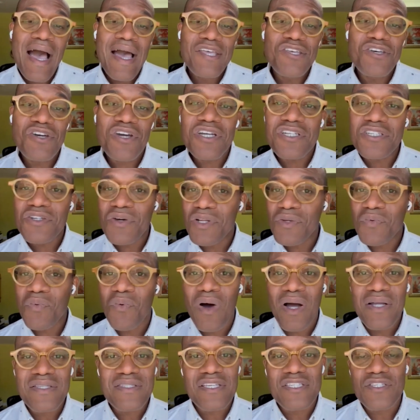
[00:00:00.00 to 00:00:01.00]
You could do it
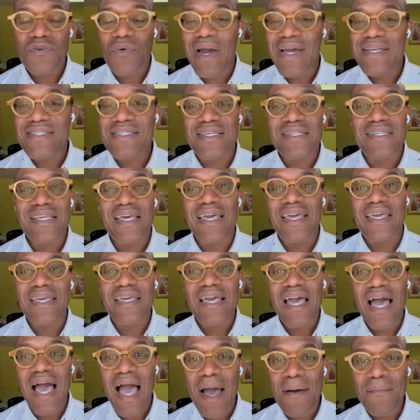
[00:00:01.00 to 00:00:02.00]
once or twice a
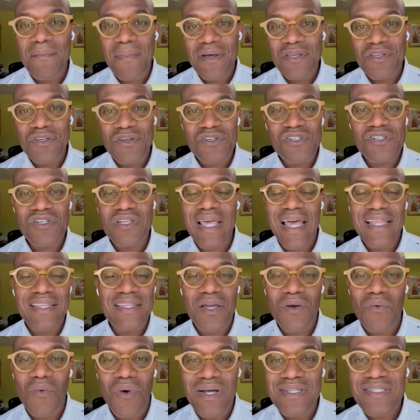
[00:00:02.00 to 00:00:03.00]
day. Usually I
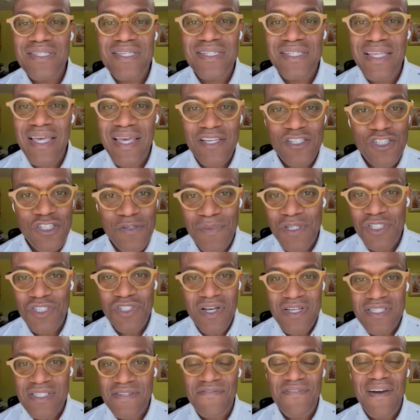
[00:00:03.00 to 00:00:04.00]
think once a day should be
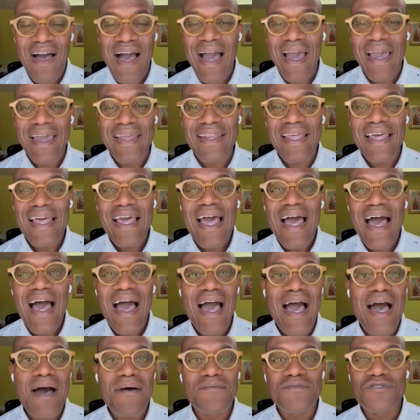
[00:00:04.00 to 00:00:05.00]
just fine.
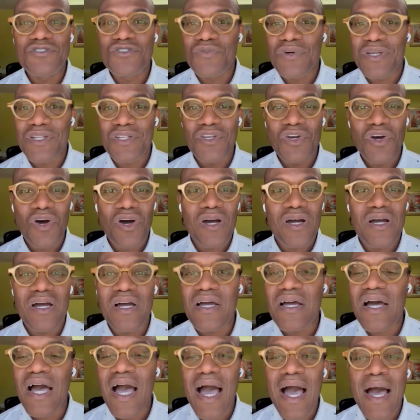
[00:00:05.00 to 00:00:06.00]
During
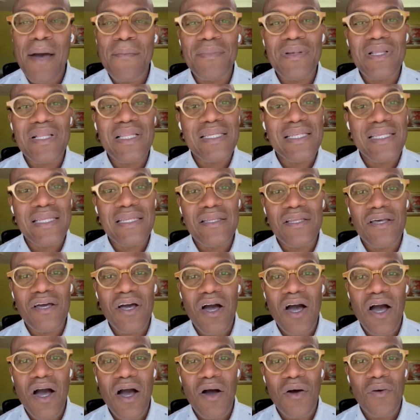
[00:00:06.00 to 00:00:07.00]
your cleaning
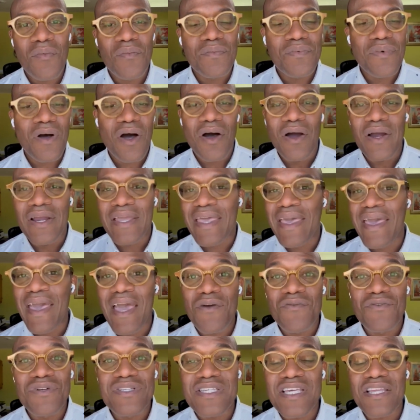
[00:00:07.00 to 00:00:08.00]
or
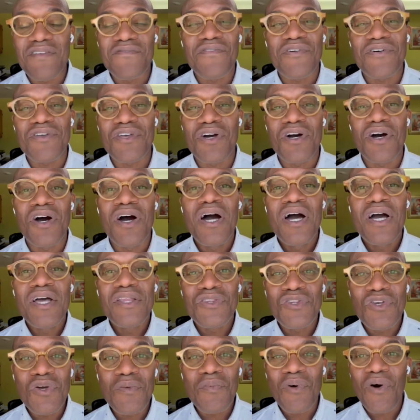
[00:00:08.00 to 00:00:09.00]
care routine for your
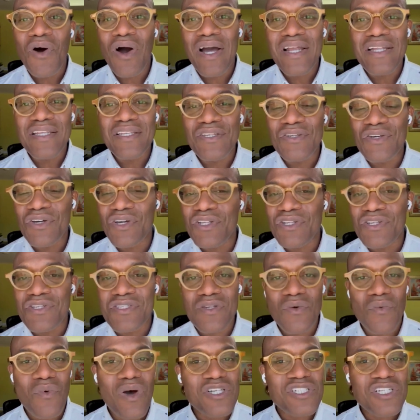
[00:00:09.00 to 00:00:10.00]
newborn, you can use
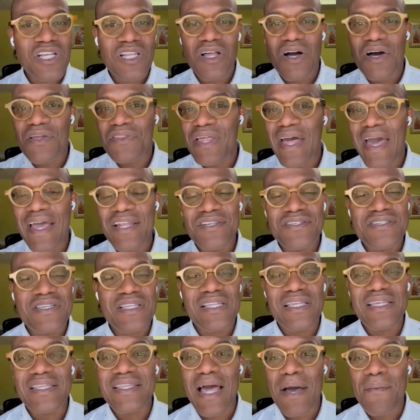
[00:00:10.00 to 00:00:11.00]
a washcloth and just
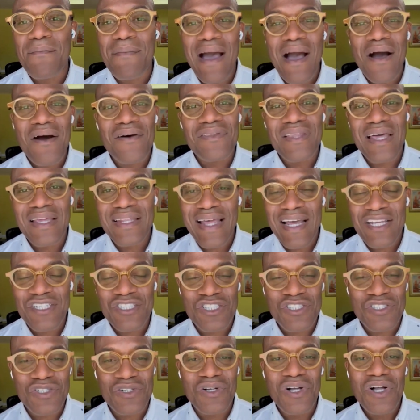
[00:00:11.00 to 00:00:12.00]
clean that mouth, and that
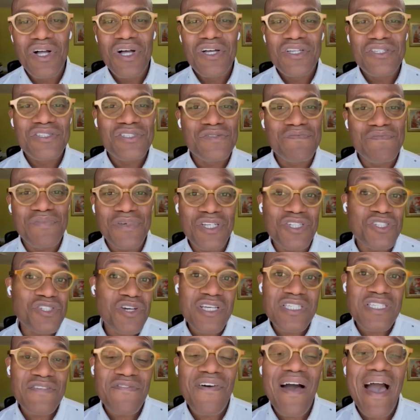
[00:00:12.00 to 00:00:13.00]
should be
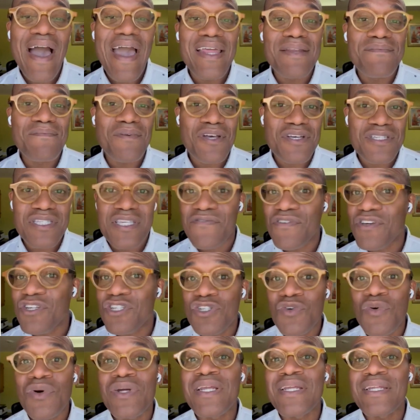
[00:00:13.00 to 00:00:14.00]
just fine, because if you're
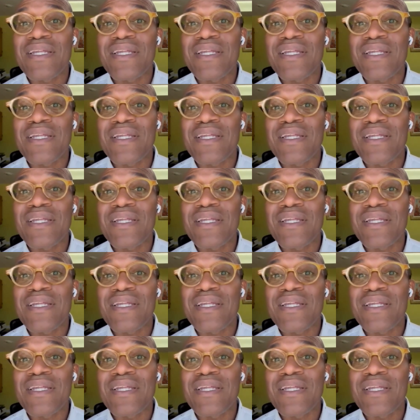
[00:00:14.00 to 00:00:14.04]
doing